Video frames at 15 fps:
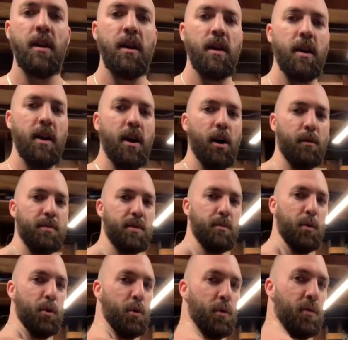It helps
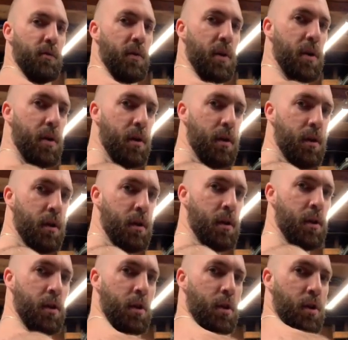move
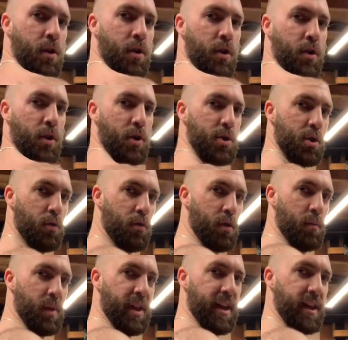your shoulder
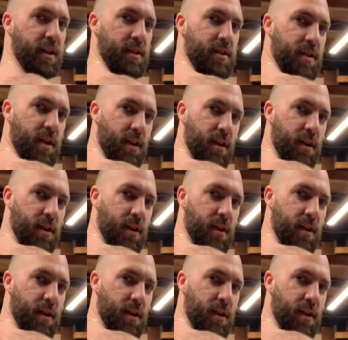blades.